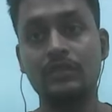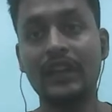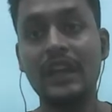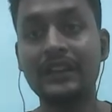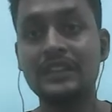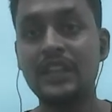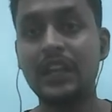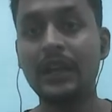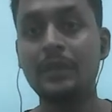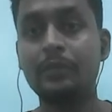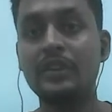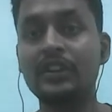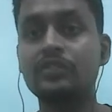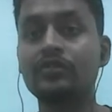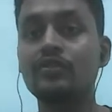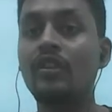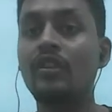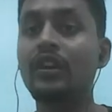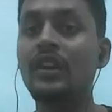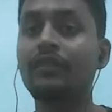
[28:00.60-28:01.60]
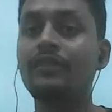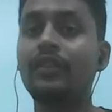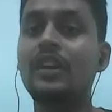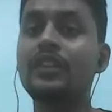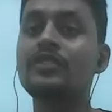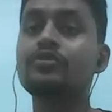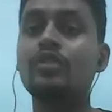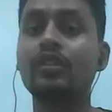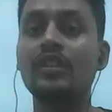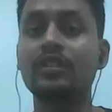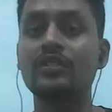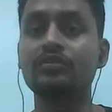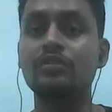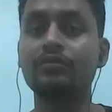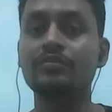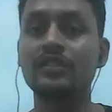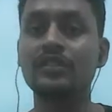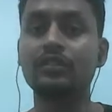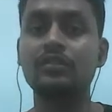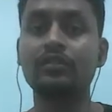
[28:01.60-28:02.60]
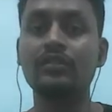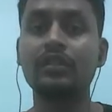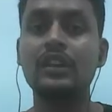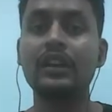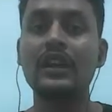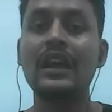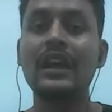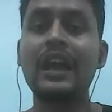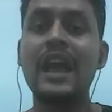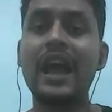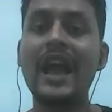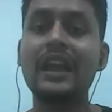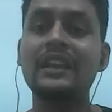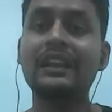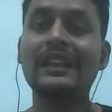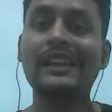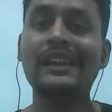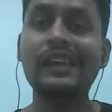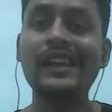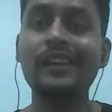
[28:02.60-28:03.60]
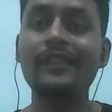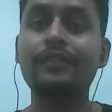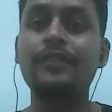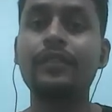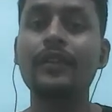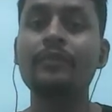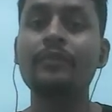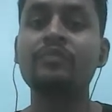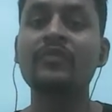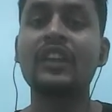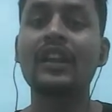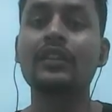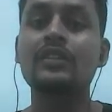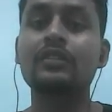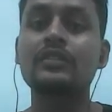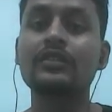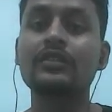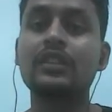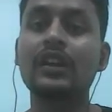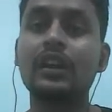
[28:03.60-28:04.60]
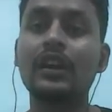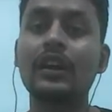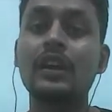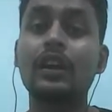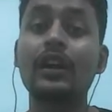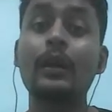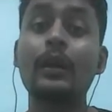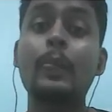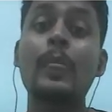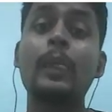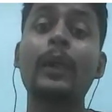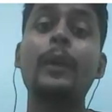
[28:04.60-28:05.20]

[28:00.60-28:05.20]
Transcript: that time it is called a first order desorption. And if the